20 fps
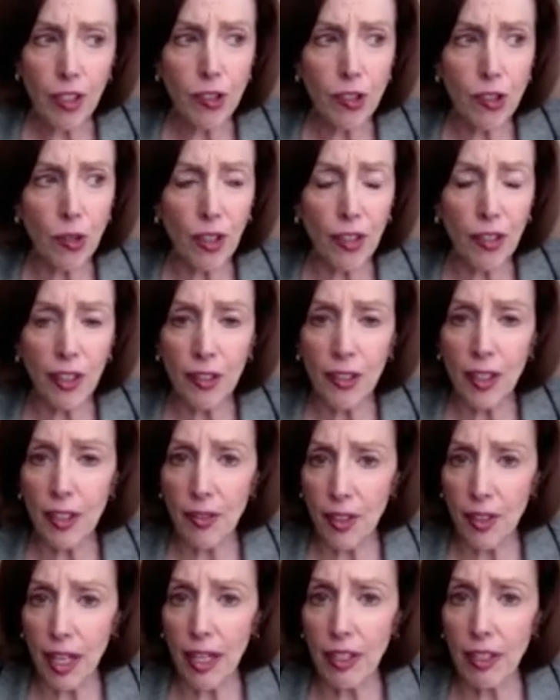And so I think
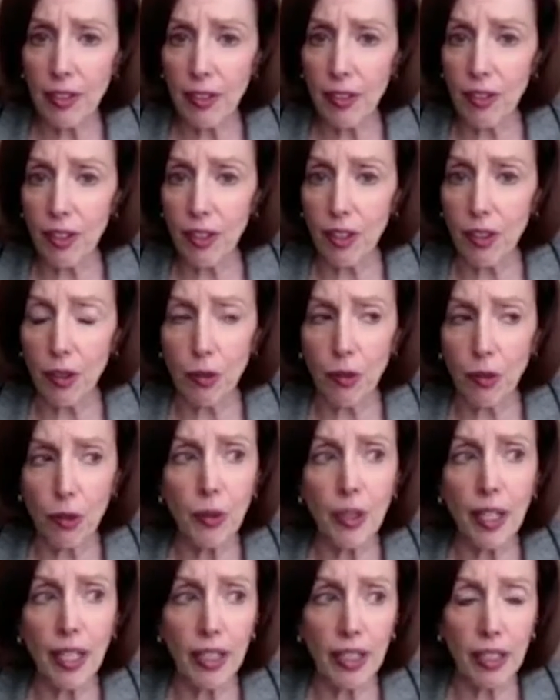that
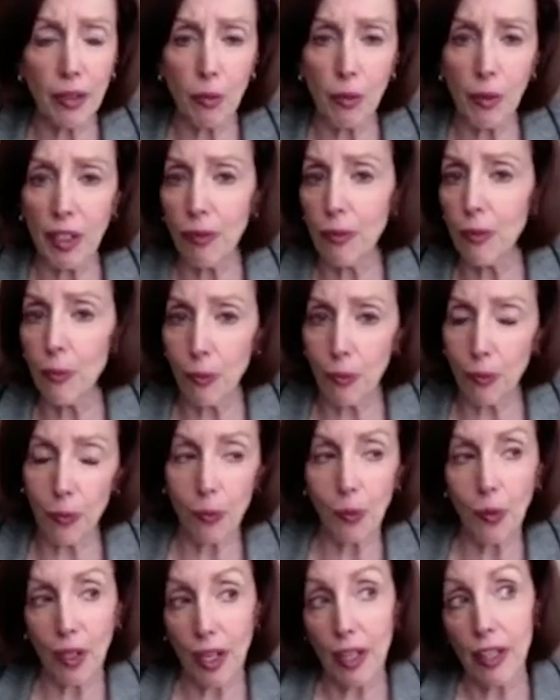created,
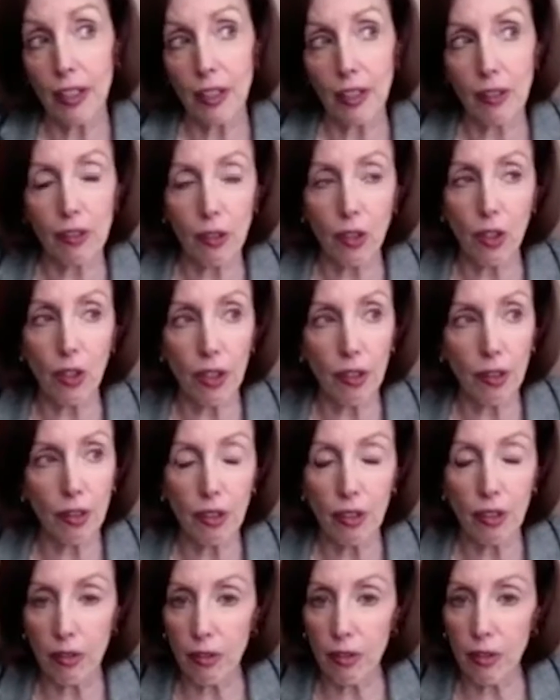I call
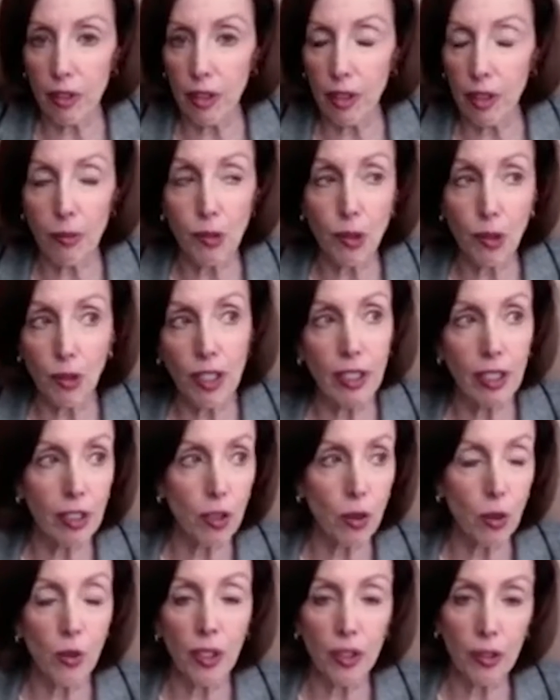and I'm sure I
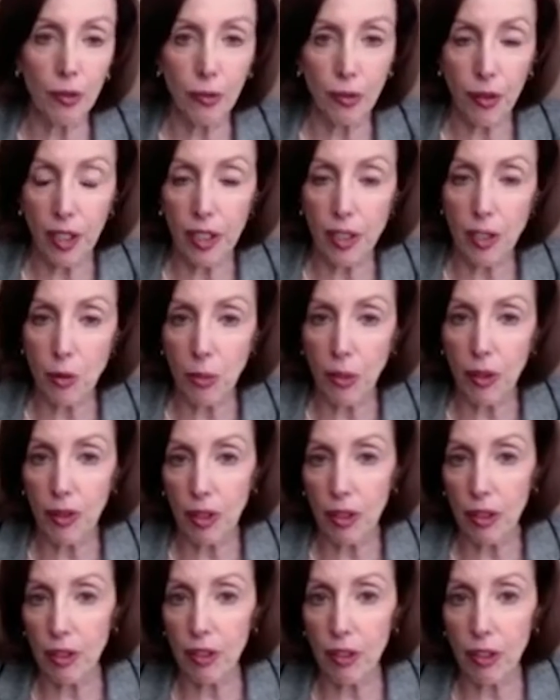didn't coin the phrase,
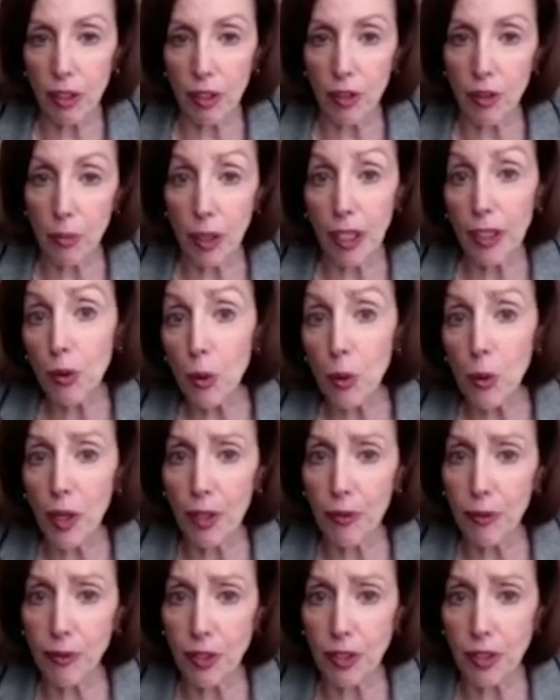but the
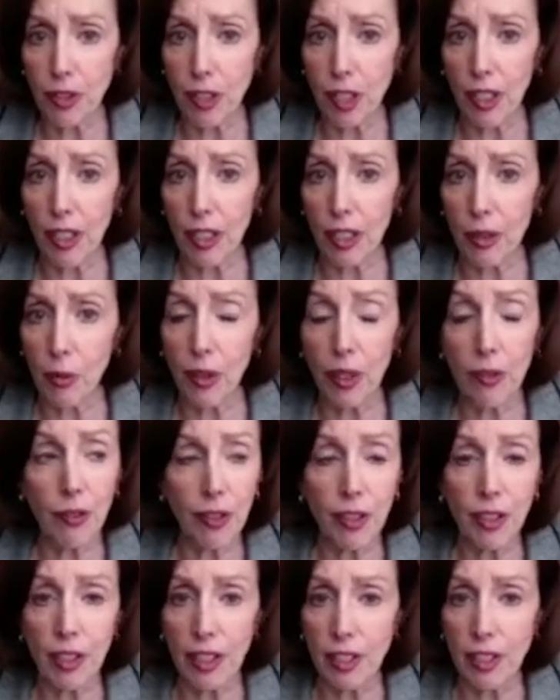microwave society where
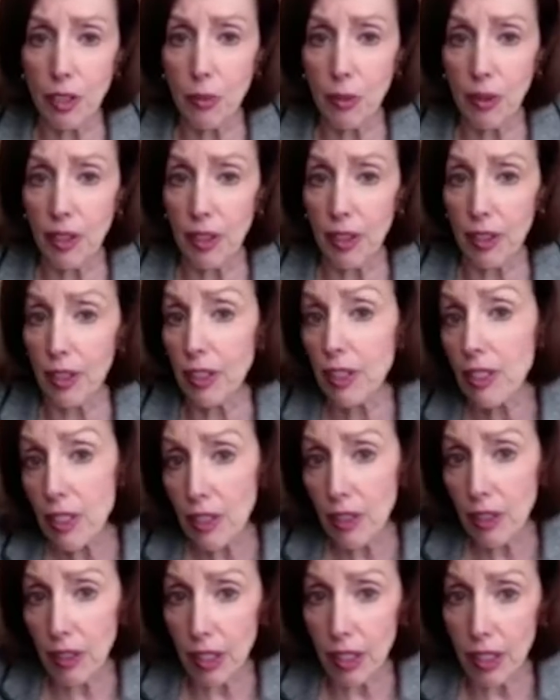everything has to be done
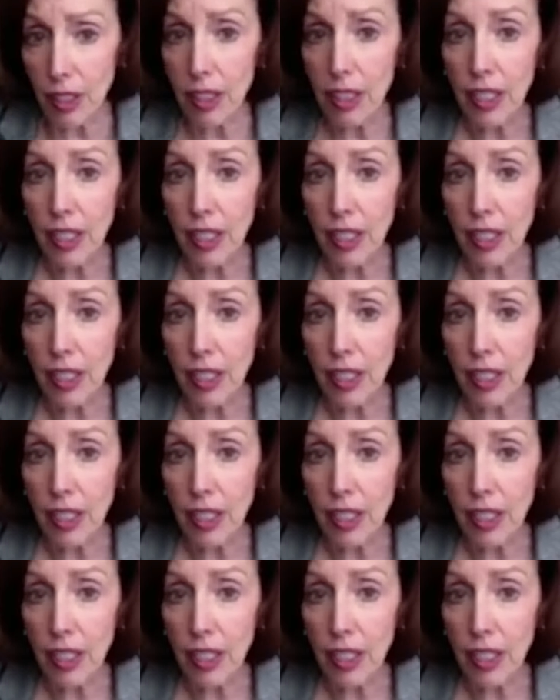instantly.